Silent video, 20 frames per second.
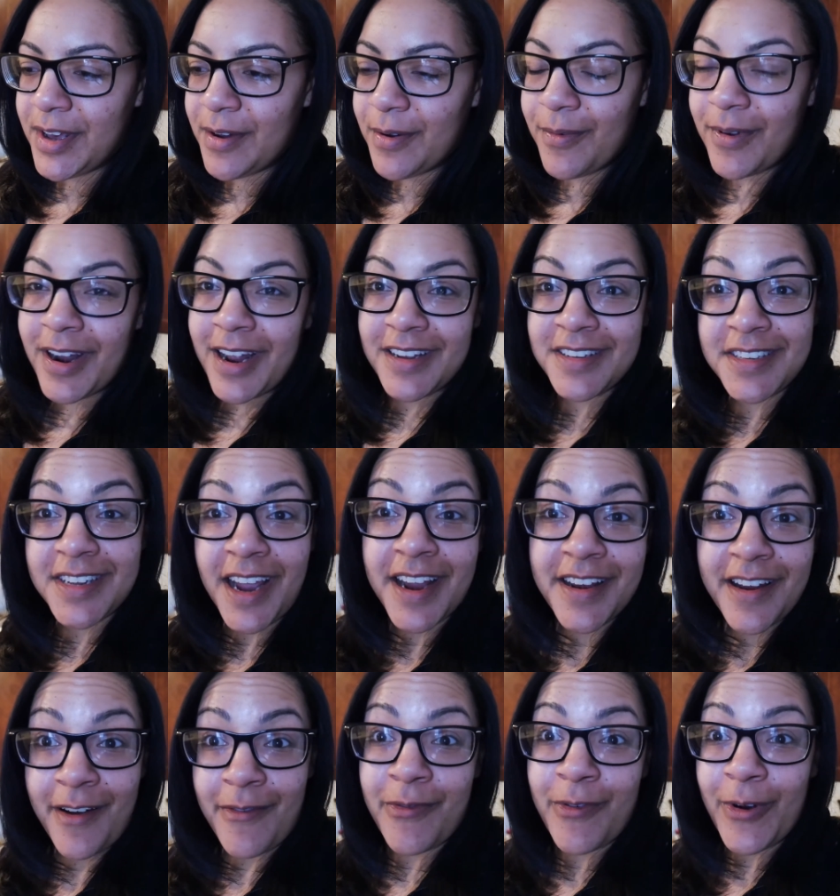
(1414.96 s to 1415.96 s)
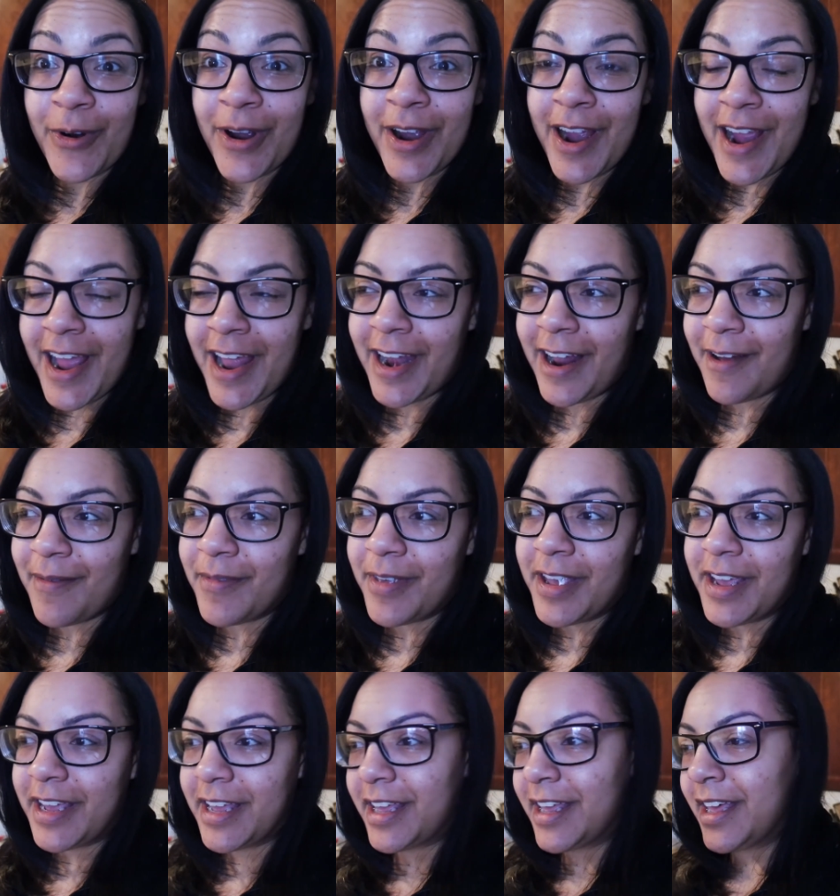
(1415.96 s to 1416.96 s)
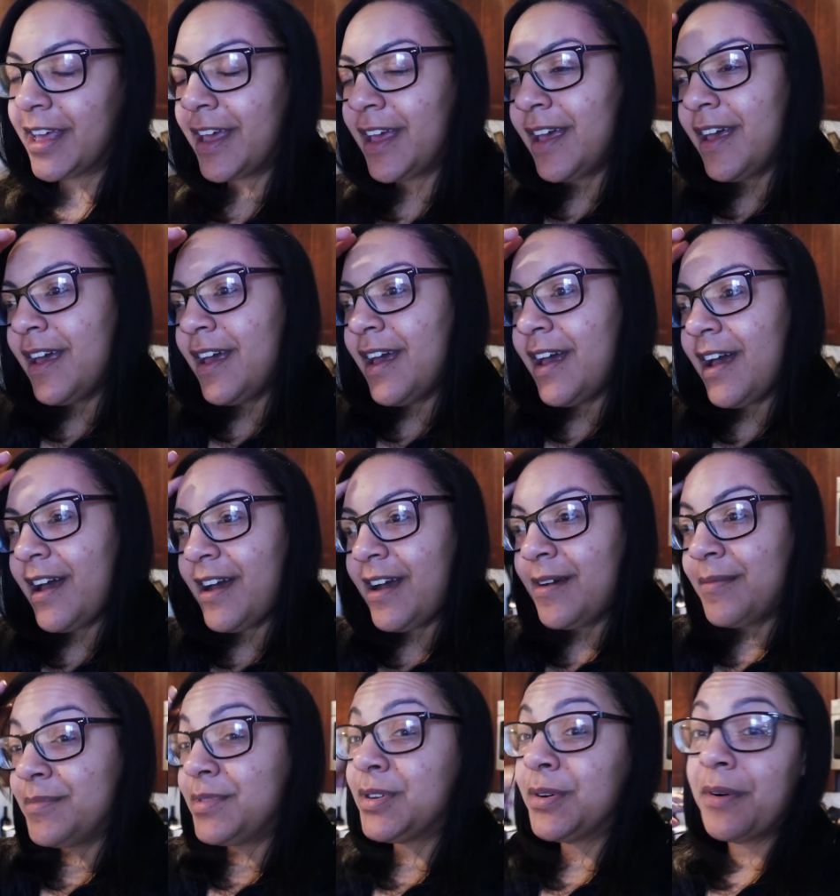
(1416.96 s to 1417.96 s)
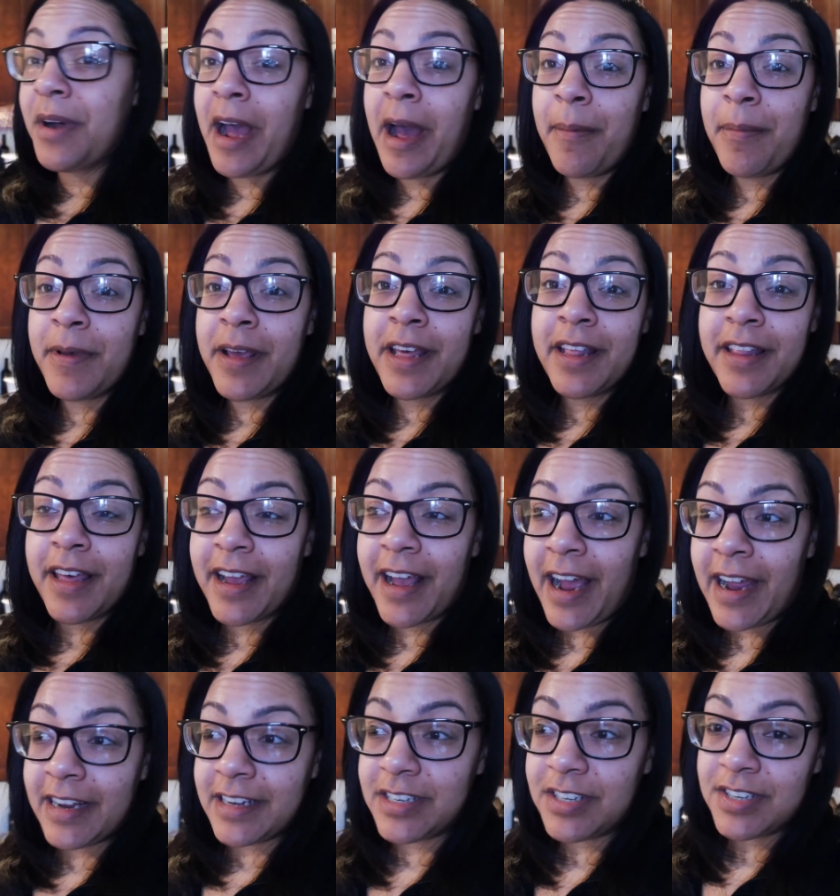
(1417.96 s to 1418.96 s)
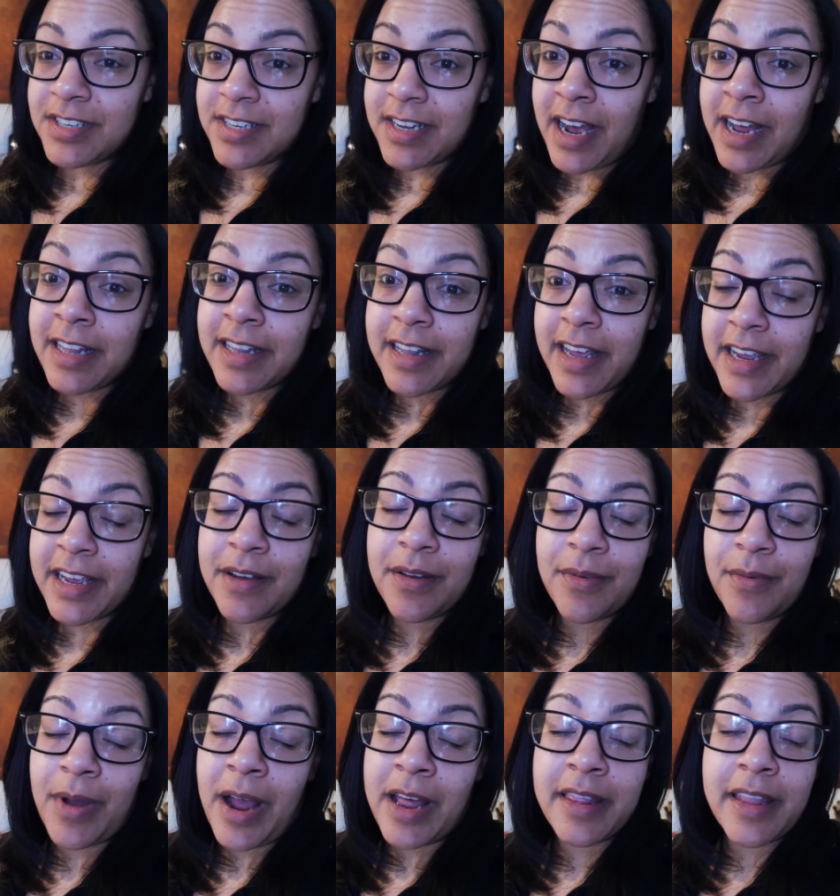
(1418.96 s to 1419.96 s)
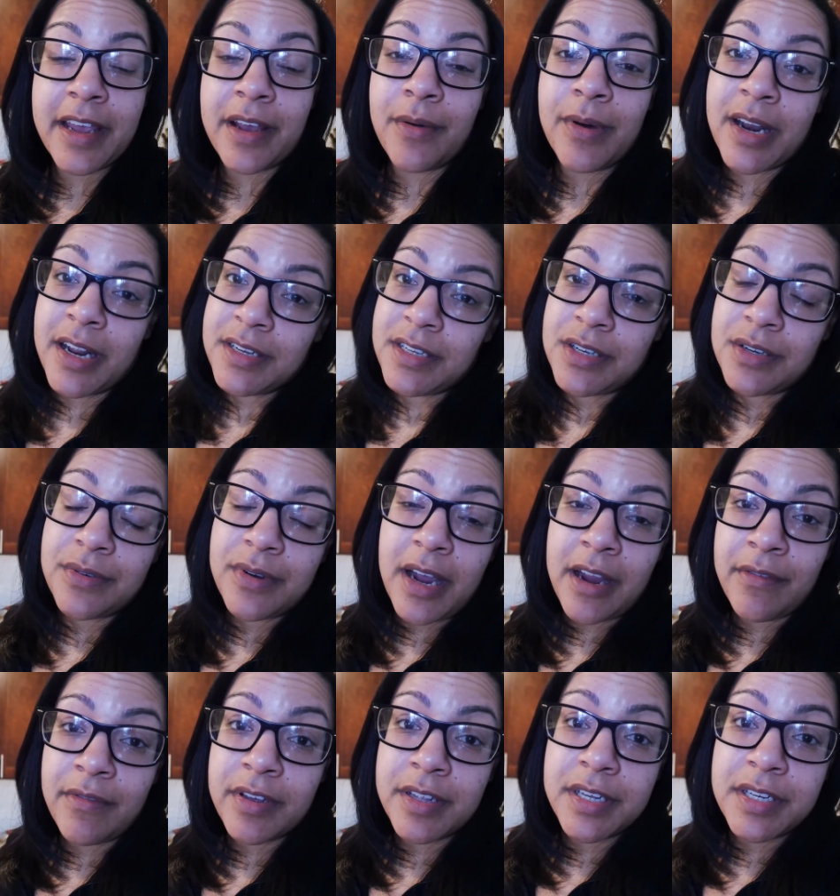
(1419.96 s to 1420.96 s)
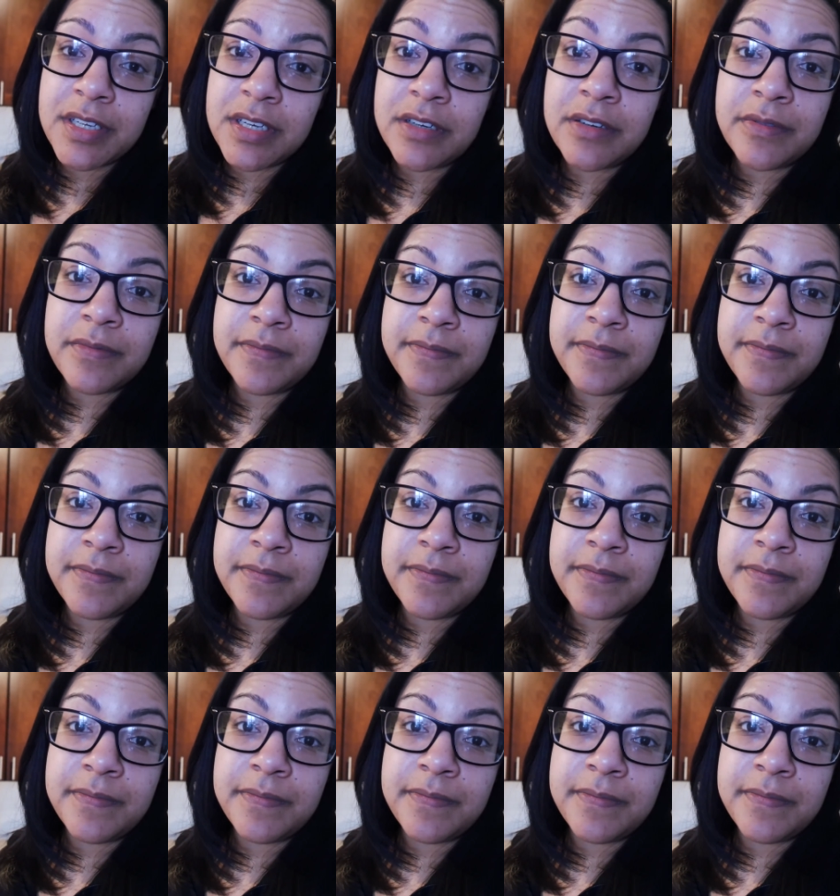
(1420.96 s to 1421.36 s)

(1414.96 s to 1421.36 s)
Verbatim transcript: what I signed up for, and I'm so happy. Like I like what I do. I really do.